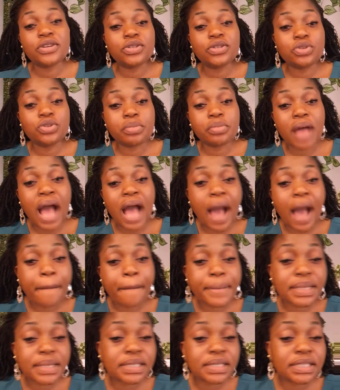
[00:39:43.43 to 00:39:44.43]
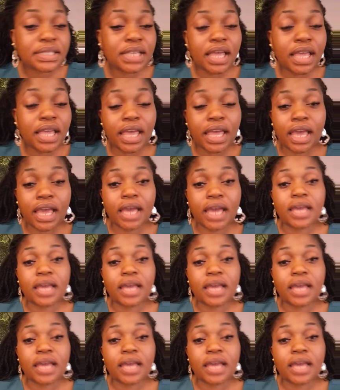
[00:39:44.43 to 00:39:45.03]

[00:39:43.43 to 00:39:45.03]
app is still here,